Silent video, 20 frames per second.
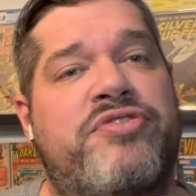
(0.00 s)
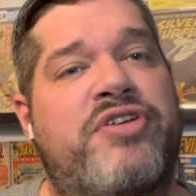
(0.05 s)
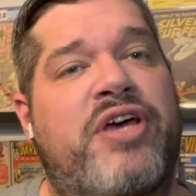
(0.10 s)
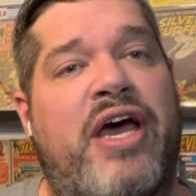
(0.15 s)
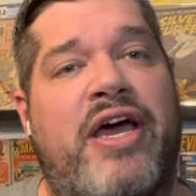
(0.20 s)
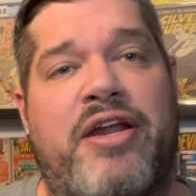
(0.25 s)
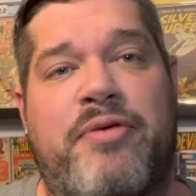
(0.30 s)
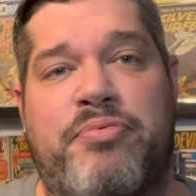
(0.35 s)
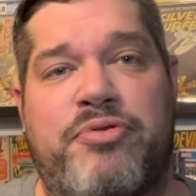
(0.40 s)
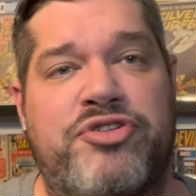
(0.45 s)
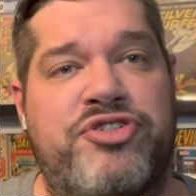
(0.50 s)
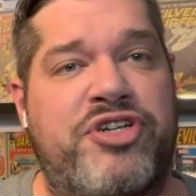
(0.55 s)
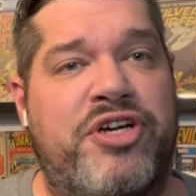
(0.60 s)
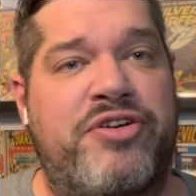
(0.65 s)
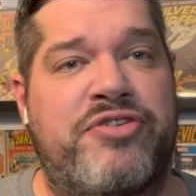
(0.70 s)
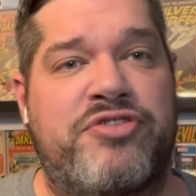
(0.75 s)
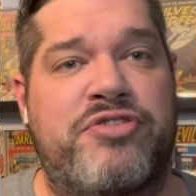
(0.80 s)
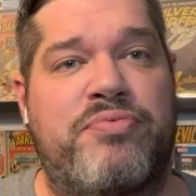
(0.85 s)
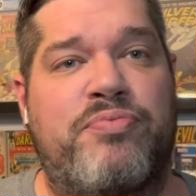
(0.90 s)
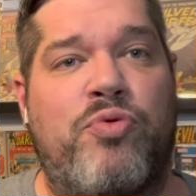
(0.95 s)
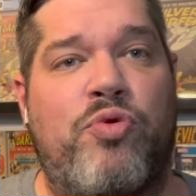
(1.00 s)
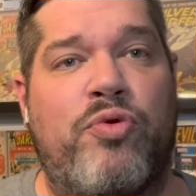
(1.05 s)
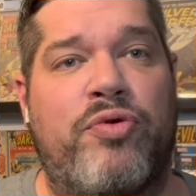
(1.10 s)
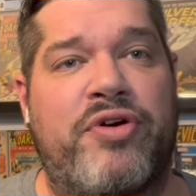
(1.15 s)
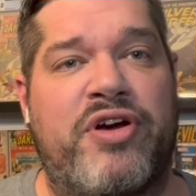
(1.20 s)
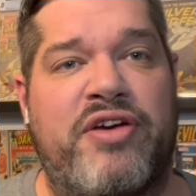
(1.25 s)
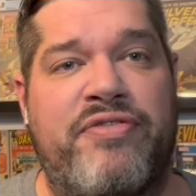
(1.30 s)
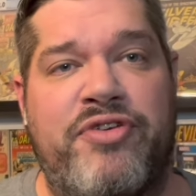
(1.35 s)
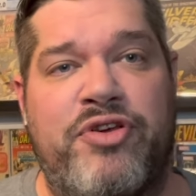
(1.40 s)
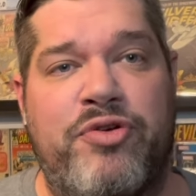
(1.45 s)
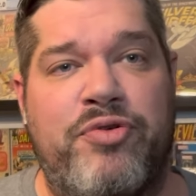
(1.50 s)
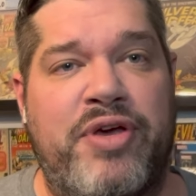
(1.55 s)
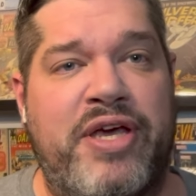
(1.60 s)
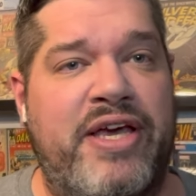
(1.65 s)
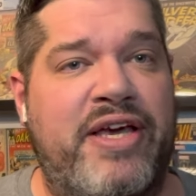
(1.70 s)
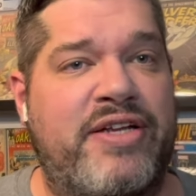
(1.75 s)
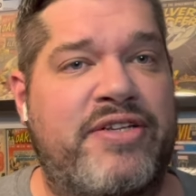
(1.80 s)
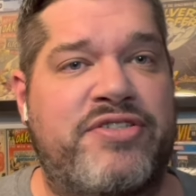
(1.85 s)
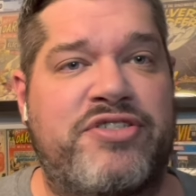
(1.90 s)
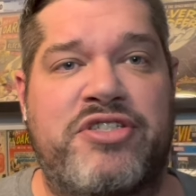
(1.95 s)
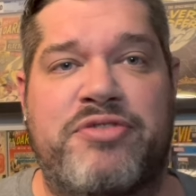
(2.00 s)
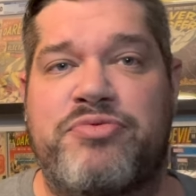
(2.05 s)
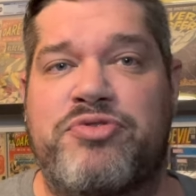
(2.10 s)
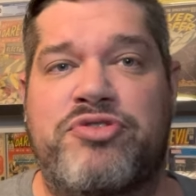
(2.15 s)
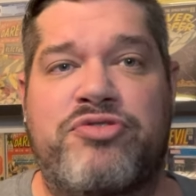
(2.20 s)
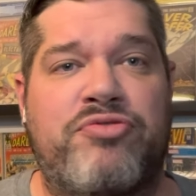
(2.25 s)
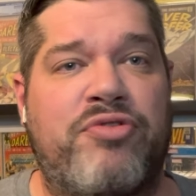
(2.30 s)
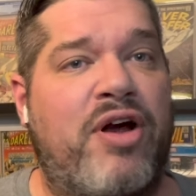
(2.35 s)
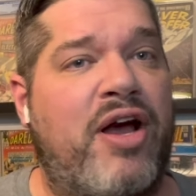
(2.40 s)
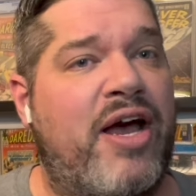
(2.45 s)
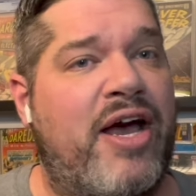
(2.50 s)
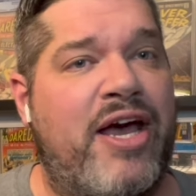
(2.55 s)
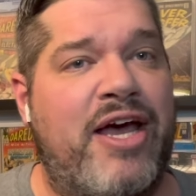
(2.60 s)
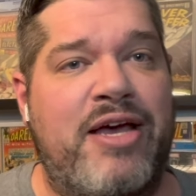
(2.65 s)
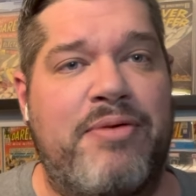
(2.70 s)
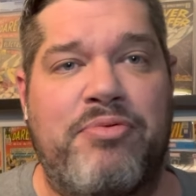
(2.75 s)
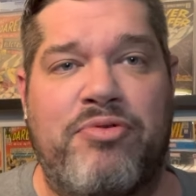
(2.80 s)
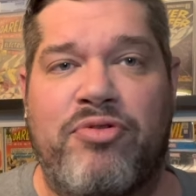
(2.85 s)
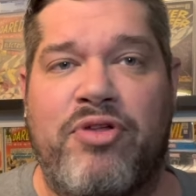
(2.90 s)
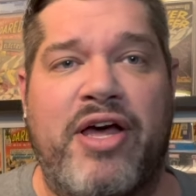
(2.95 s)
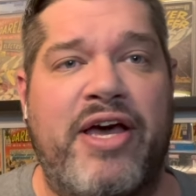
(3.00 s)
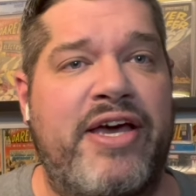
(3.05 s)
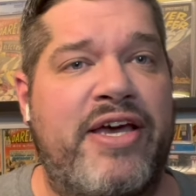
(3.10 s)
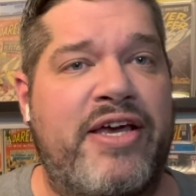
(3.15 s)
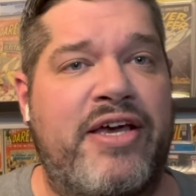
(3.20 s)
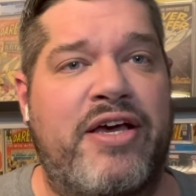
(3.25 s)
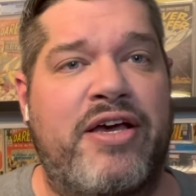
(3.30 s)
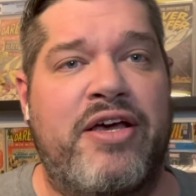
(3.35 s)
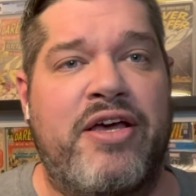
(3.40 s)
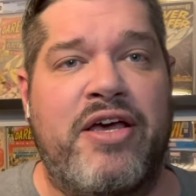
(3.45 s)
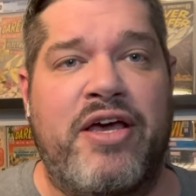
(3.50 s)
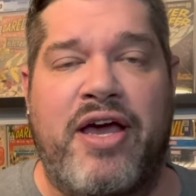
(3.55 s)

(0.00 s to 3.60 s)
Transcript: I'd appreciate your support if you hit subscribe, like,